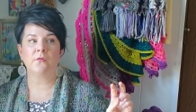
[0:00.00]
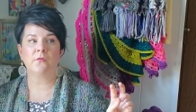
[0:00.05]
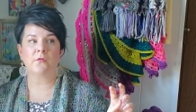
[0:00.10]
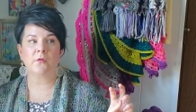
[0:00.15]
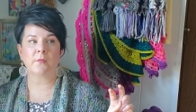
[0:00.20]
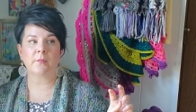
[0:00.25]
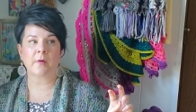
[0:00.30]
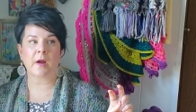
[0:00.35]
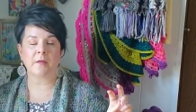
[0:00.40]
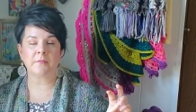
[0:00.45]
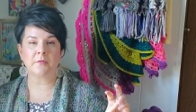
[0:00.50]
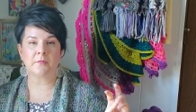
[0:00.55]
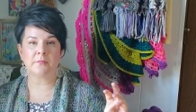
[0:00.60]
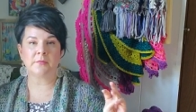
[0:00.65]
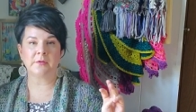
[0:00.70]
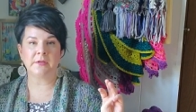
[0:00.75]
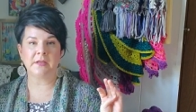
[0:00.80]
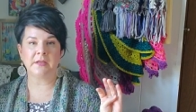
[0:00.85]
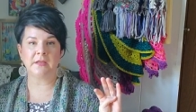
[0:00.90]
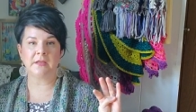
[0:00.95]
for
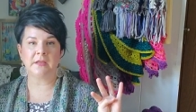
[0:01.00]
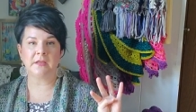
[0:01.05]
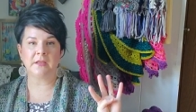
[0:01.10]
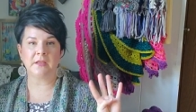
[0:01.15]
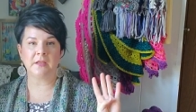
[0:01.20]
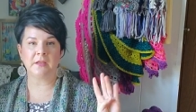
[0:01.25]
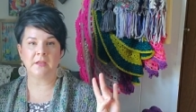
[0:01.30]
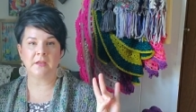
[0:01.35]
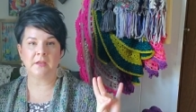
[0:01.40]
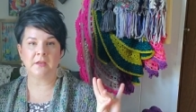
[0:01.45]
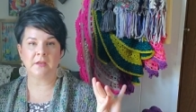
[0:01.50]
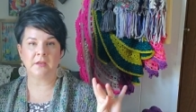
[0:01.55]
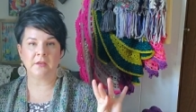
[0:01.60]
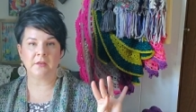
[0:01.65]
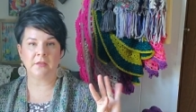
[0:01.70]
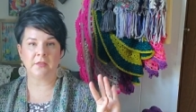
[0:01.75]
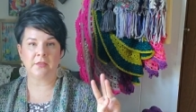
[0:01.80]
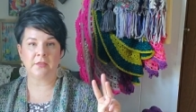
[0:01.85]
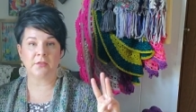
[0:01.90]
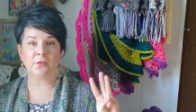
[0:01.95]

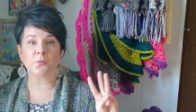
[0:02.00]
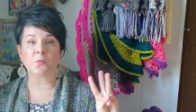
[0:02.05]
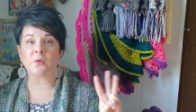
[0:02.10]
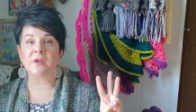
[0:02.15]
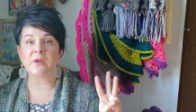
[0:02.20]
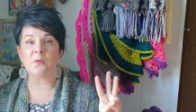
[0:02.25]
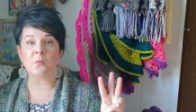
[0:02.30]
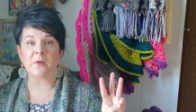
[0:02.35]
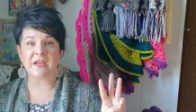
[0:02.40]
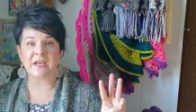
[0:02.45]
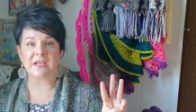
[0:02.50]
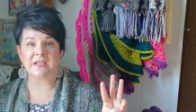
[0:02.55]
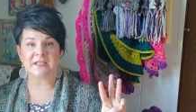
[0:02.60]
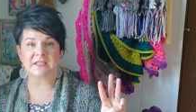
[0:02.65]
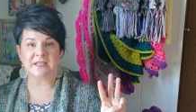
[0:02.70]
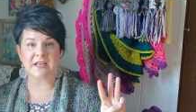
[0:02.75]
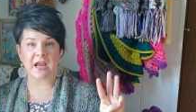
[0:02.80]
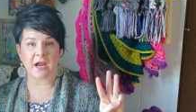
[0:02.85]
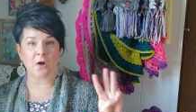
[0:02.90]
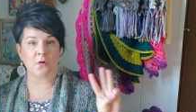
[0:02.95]
probably three weeks
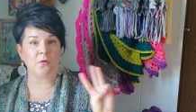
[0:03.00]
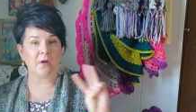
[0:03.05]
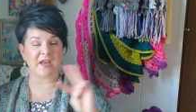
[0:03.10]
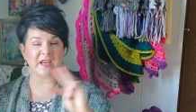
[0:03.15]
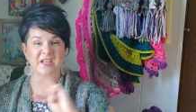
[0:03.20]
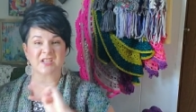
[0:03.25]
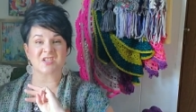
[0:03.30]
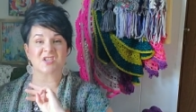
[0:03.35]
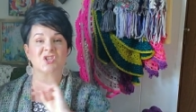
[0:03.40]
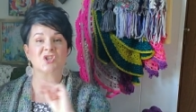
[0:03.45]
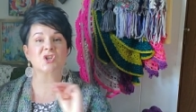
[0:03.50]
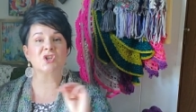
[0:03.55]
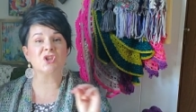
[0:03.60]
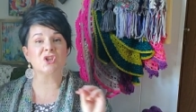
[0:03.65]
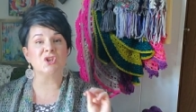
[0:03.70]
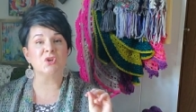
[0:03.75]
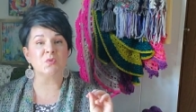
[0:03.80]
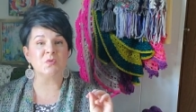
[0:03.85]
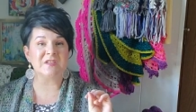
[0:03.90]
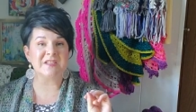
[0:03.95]
now
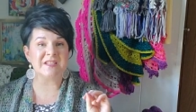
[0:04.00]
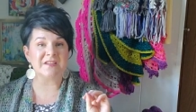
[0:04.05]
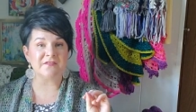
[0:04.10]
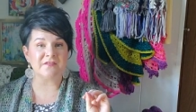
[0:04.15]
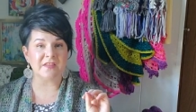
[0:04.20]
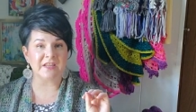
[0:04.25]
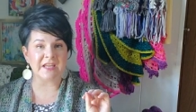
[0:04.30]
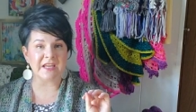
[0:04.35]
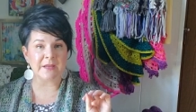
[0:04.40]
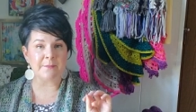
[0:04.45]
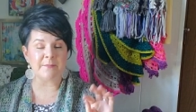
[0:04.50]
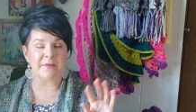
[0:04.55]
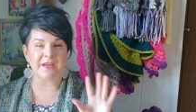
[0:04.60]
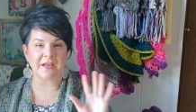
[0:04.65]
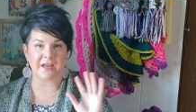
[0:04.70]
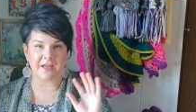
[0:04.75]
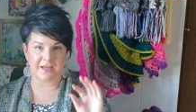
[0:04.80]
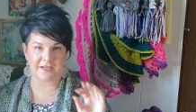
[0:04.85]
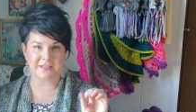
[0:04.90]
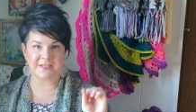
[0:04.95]
exclusively
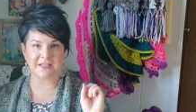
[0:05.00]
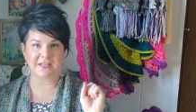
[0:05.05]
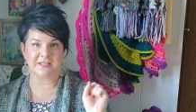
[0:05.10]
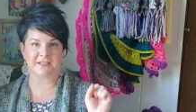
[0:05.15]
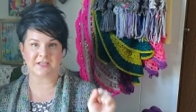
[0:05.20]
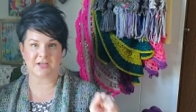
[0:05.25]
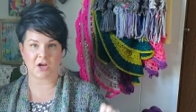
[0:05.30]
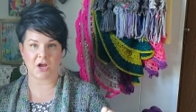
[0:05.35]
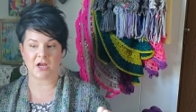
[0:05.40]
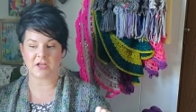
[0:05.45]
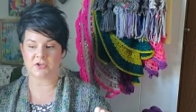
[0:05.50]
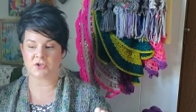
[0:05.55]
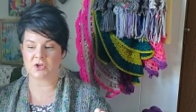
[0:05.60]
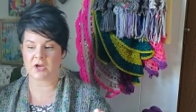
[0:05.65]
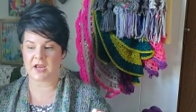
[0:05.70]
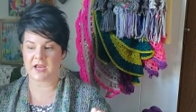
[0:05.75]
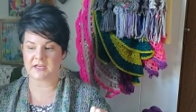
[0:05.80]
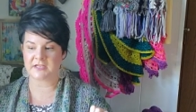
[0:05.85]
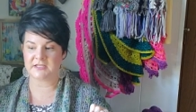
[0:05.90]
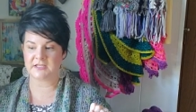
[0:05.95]
because it's a
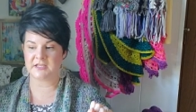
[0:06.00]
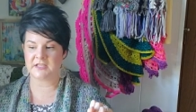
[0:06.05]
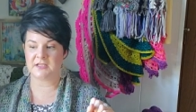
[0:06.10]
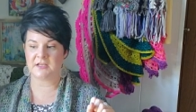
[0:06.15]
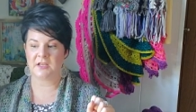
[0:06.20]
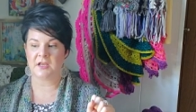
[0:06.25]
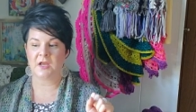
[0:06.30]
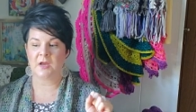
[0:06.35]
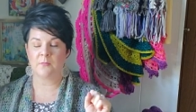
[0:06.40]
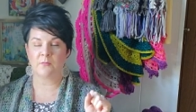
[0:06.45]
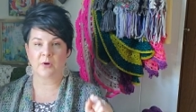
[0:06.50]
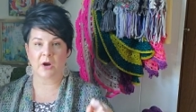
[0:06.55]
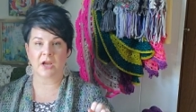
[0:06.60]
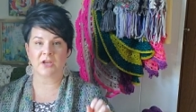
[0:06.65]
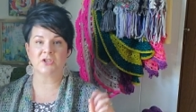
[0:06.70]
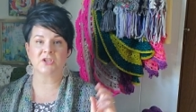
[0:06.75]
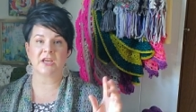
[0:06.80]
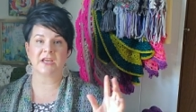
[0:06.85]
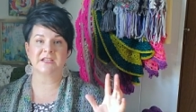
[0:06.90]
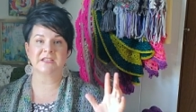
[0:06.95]
contracted
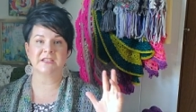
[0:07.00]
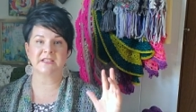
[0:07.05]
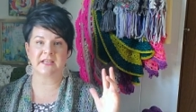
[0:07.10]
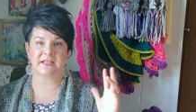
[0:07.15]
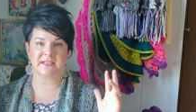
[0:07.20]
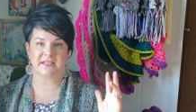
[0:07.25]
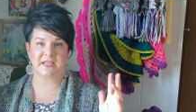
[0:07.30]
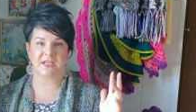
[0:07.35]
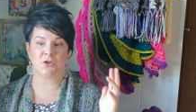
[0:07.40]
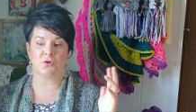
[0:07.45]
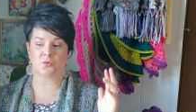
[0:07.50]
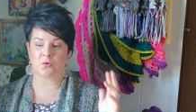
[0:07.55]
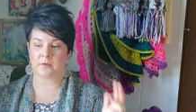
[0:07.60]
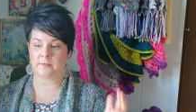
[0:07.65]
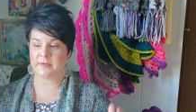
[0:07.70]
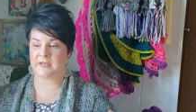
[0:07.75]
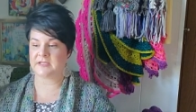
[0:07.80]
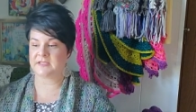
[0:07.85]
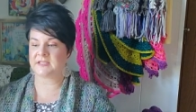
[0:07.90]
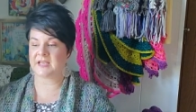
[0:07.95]
project that's
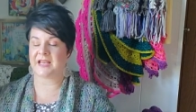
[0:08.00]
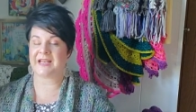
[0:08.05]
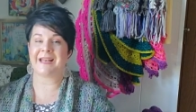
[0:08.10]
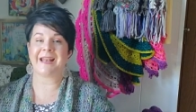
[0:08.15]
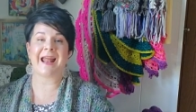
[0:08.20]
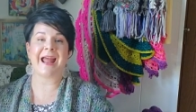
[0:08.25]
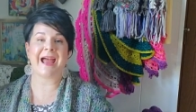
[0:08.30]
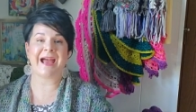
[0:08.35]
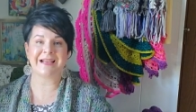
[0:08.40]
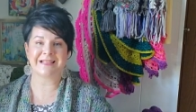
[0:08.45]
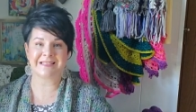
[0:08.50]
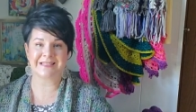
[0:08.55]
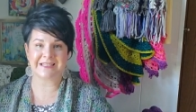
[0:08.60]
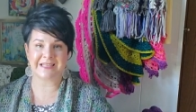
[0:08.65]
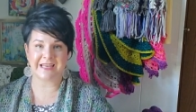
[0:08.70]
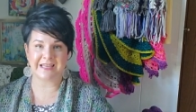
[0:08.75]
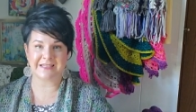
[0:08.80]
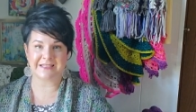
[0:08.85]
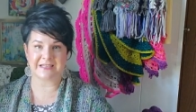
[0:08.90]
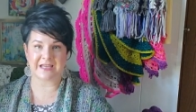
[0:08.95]
enormous and it has to
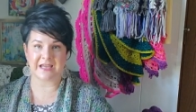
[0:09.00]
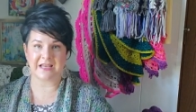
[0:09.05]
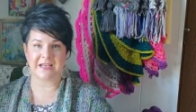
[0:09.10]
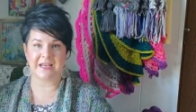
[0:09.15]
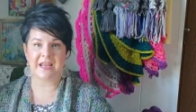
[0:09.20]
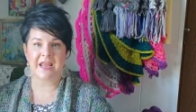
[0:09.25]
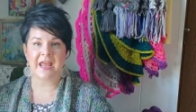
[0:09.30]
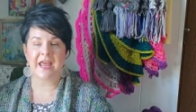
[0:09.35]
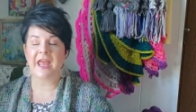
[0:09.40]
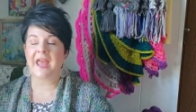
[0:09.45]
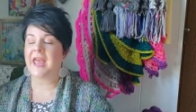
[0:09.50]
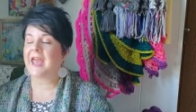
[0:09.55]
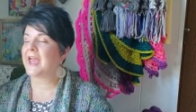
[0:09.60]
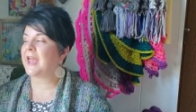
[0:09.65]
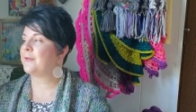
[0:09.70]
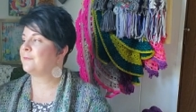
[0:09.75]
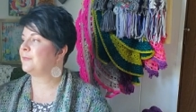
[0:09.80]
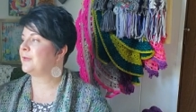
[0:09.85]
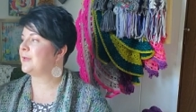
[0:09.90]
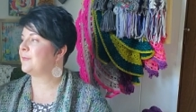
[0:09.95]
get done.
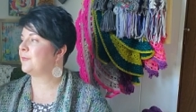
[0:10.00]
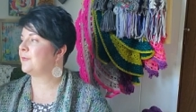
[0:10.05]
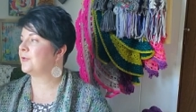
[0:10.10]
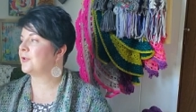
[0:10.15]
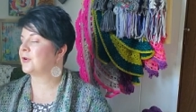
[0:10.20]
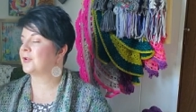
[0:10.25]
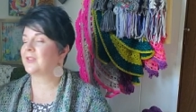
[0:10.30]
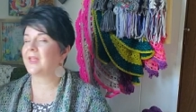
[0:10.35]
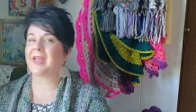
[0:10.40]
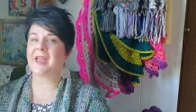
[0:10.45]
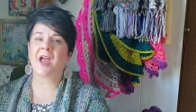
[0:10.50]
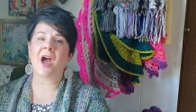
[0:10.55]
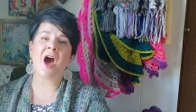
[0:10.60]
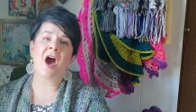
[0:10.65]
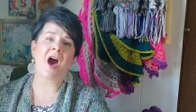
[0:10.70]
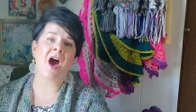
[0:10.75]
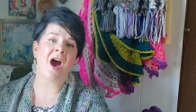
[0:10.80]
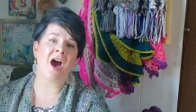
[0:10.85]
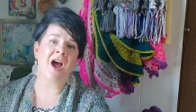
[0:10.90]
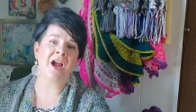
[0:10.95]
And people are like,
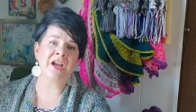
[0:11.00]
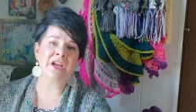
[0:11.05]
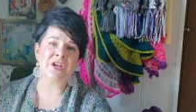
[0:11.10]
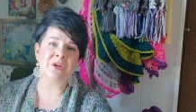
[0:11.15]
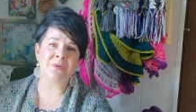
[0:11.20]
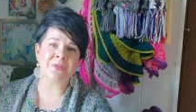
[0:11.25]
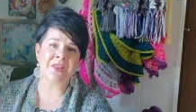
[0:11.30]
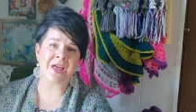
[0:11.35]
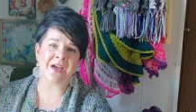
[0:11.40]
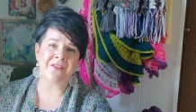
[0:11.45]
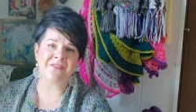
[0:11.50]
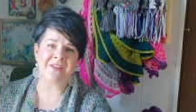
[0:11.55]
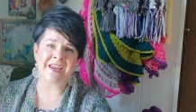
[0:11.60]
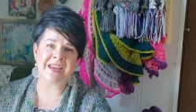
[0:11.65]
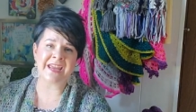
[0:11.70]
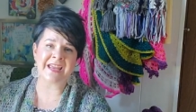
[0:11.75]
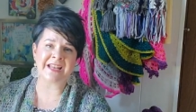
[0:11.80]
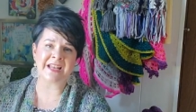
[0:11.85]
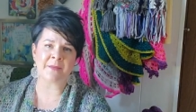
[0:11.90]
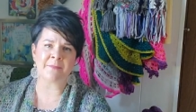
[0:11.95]
oh, are you loving
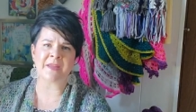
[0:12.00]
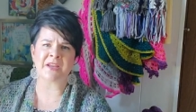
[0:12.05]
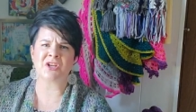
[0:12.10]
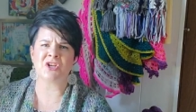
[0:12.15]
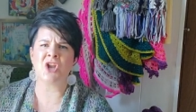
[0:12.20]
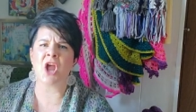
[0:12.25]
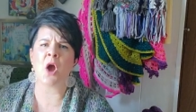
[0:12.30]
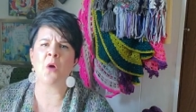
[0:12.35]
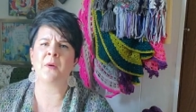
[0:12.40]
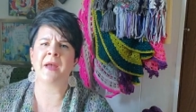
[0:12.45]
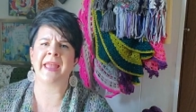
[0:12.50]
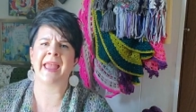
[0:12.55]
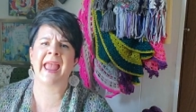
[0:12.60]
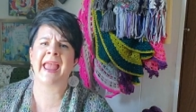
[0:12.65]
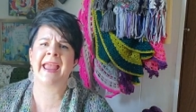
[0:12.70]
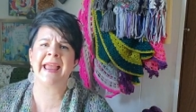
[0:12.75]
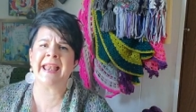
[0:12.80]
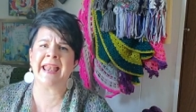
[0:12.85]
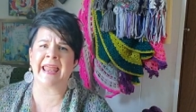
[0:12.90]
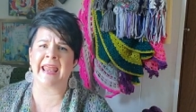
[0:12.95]
it? And I'm like, no, I
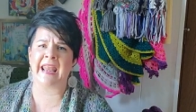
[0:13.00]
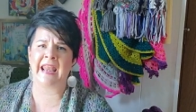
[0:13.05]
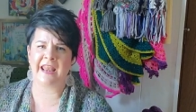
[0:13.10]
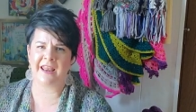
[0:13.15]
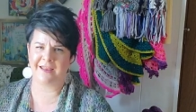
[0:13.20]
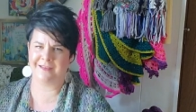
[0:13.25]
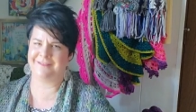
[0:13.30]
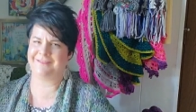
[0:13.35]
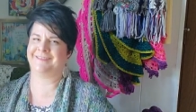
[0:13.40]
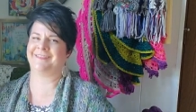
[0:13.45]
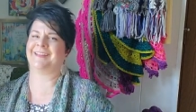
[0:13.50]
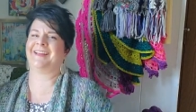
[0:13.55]
hate it.